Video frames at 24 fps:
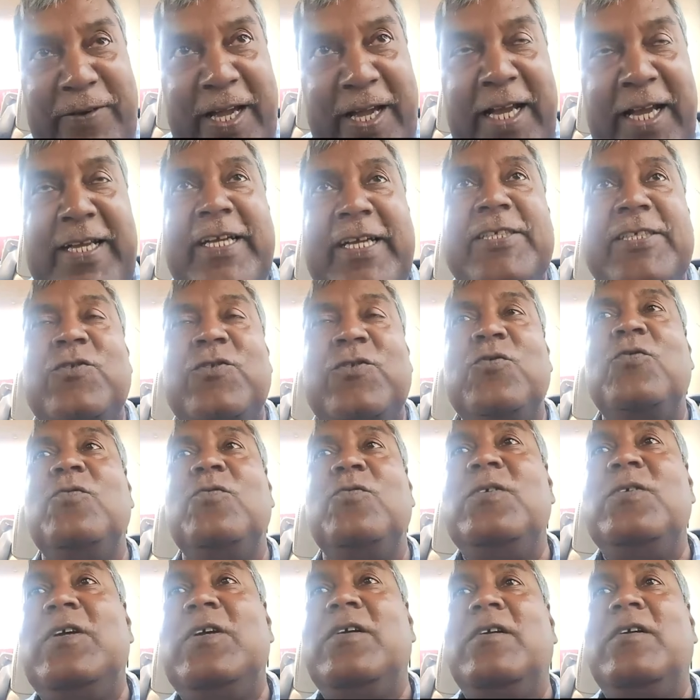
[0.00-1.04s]
AI has to
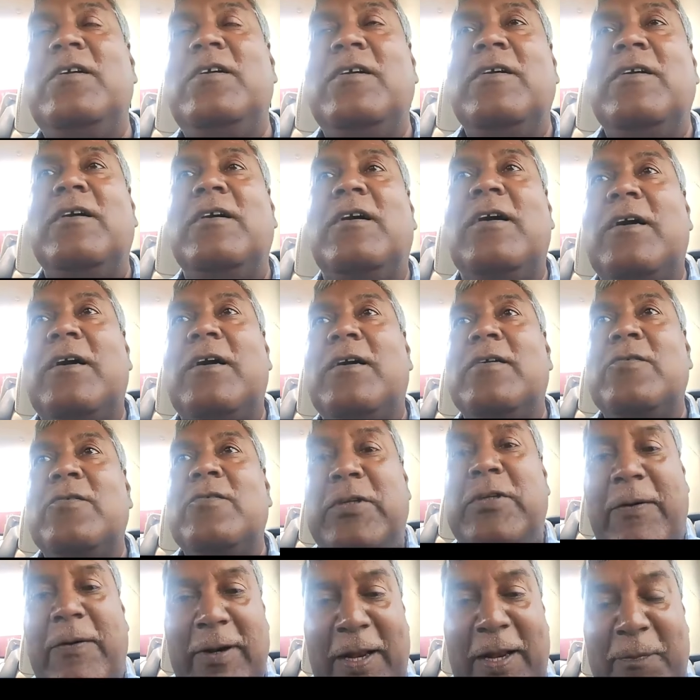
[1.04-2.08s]
do
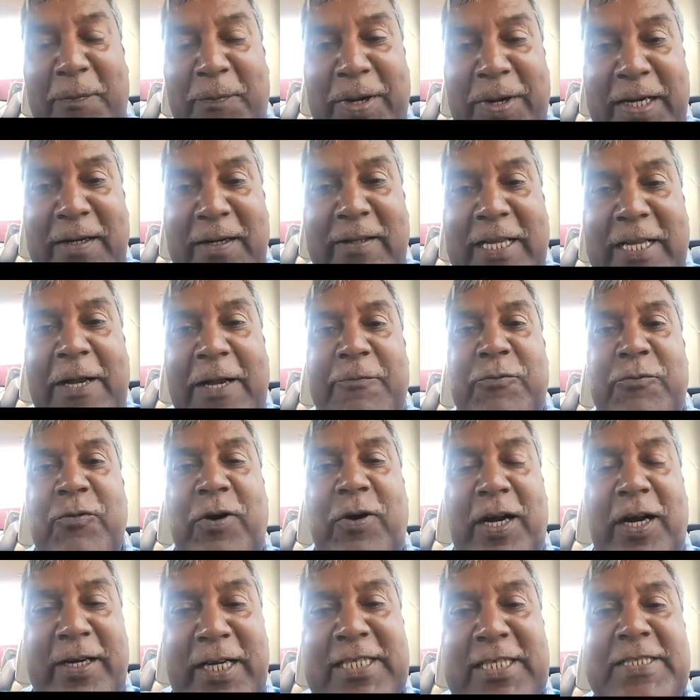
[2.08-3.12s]
development, they have to
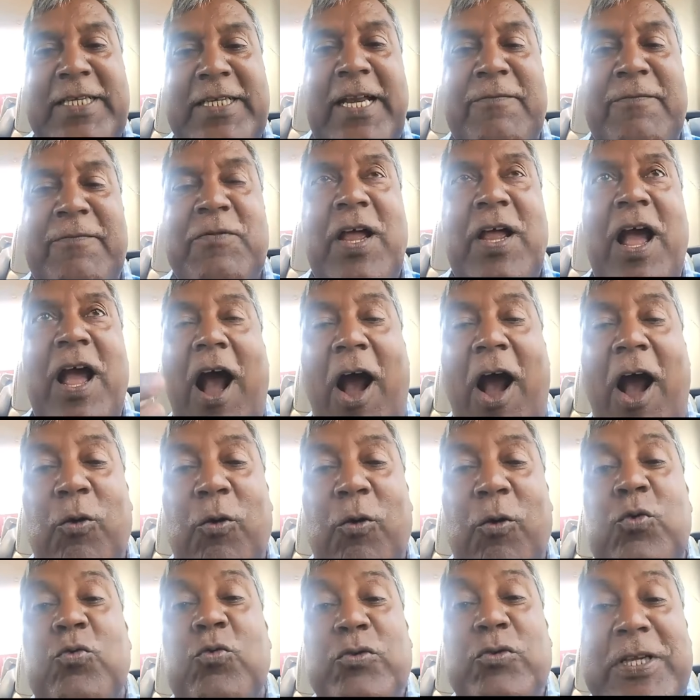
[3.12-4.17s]
understand how
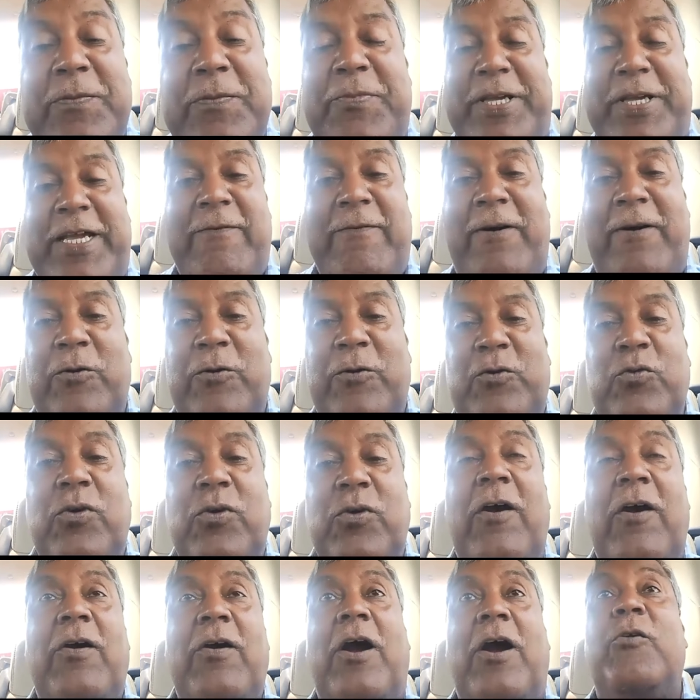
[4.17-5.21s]
do we behave, how
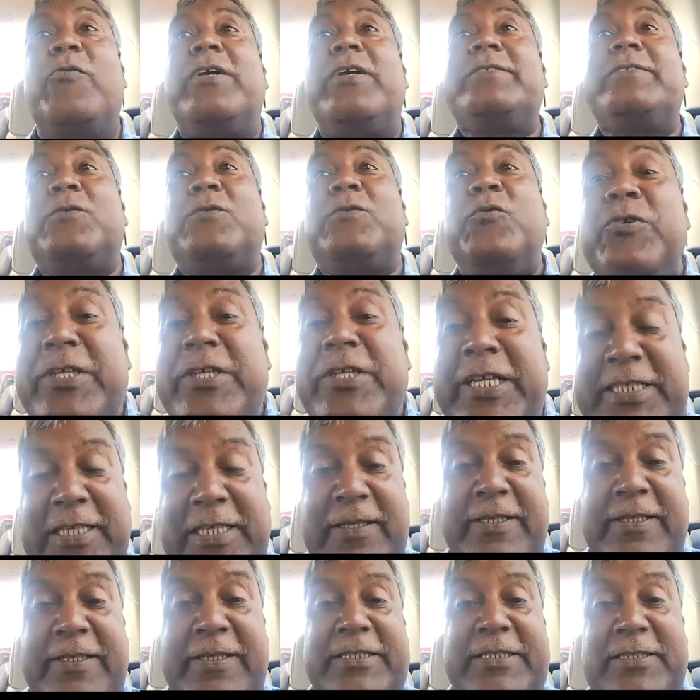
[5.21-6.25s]
does a good teacher
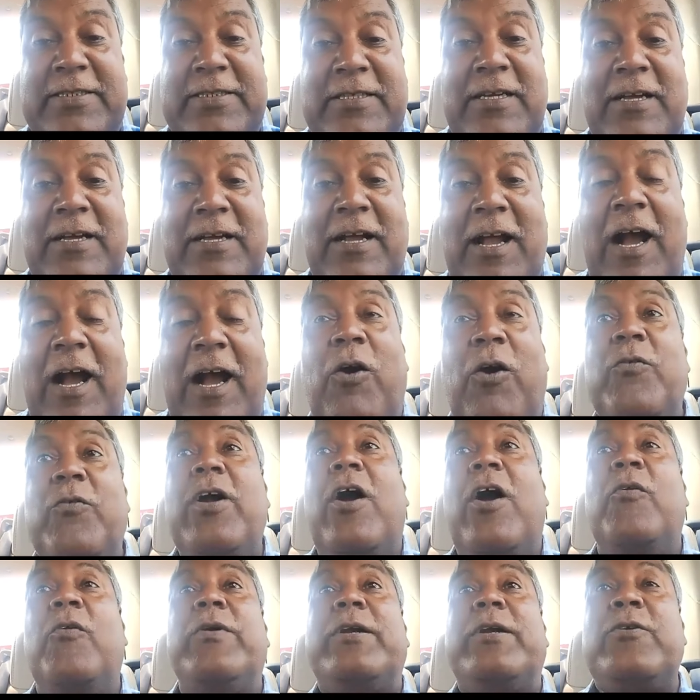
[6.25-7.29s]
teach, how
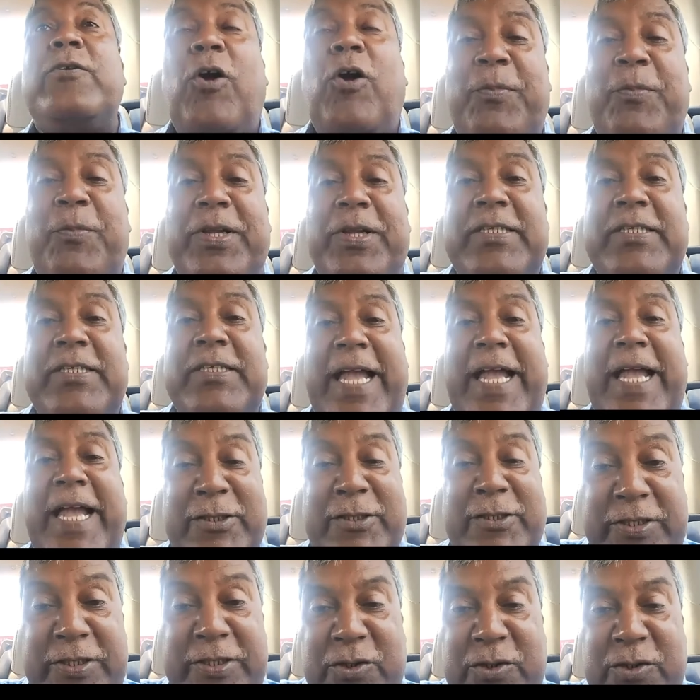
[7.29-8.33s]
a topic is
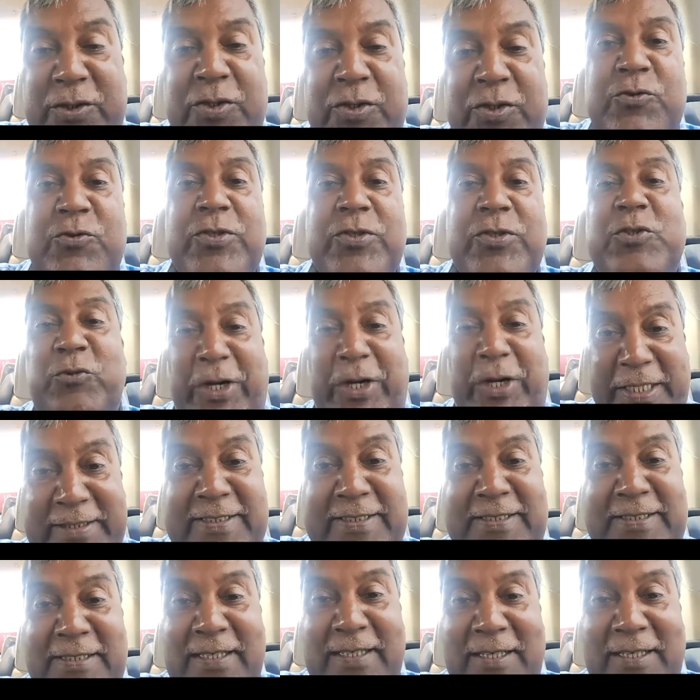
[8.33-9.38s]
actually introduced to the
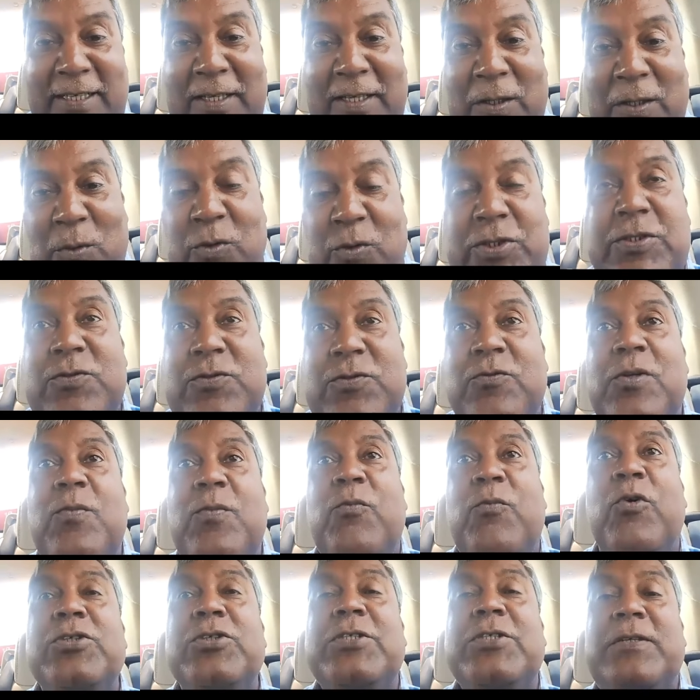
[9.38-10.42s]
students, which would be
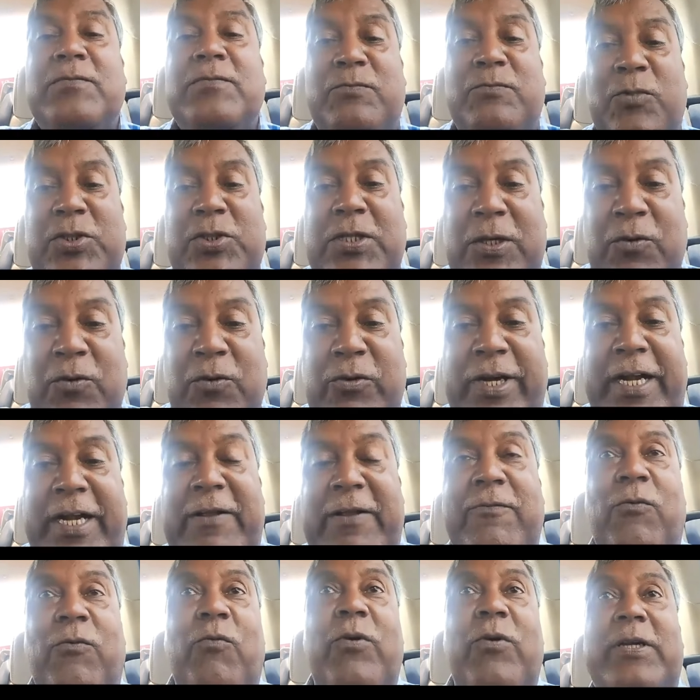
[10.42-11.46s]
most lucrative.
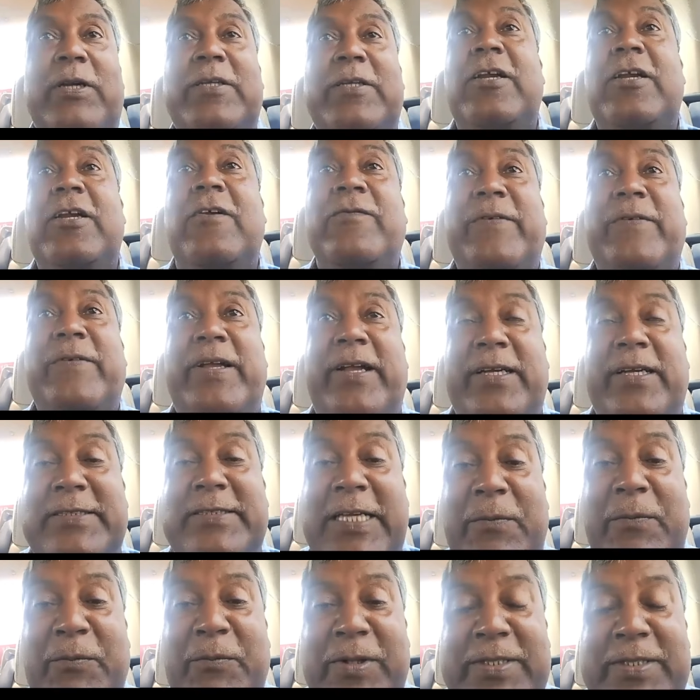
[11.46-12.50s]
What kind of
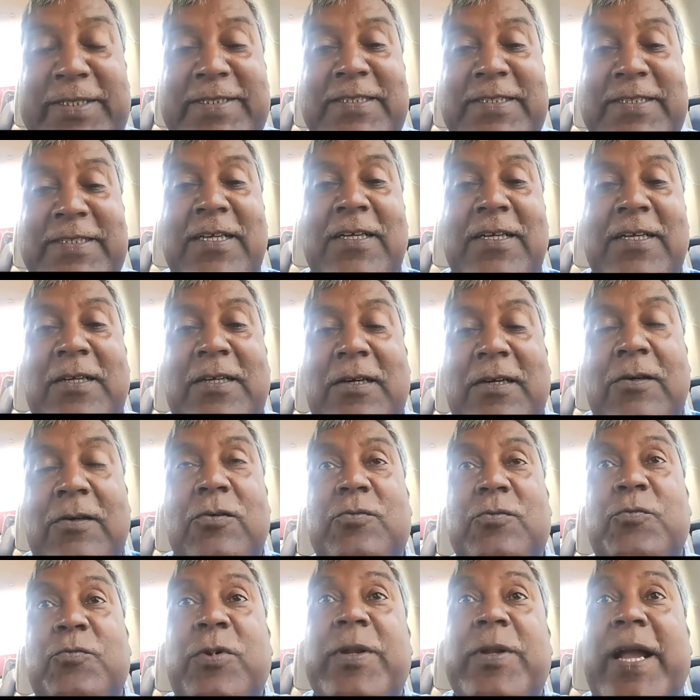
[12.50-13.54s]
examples
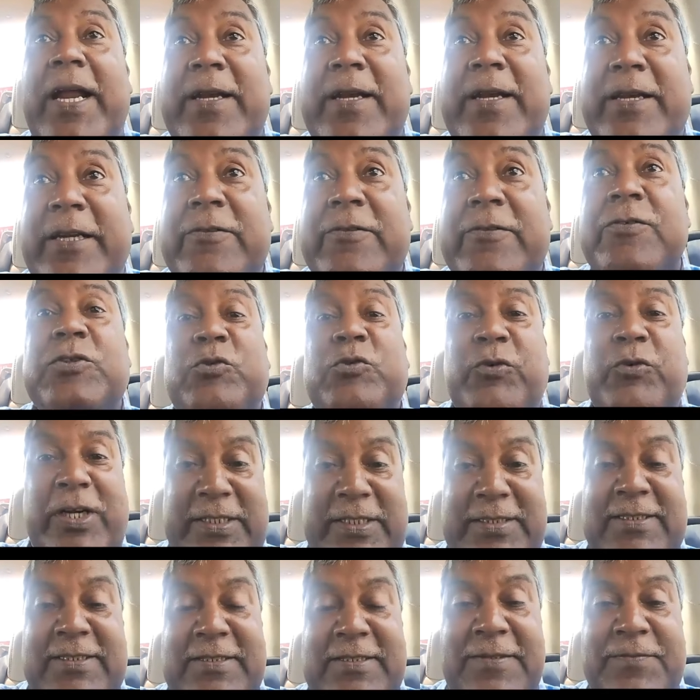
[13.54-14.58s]
would be attract to
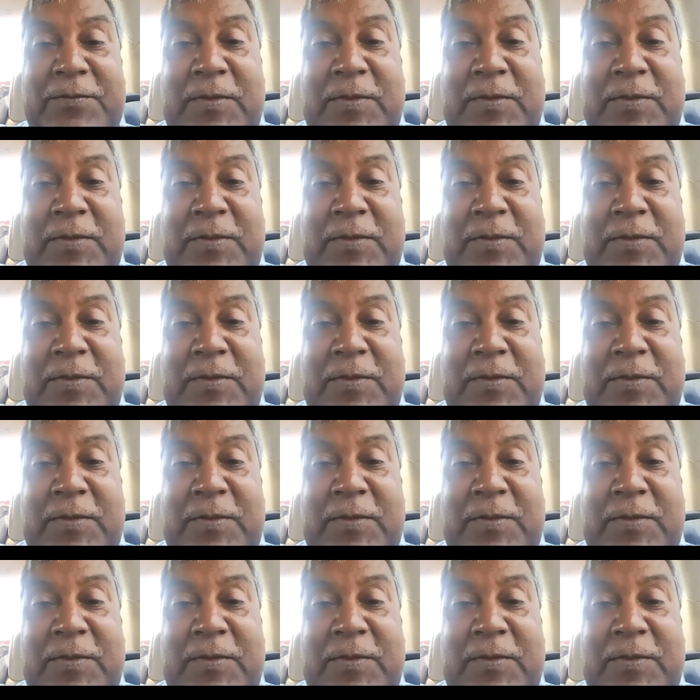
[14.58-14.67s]
students?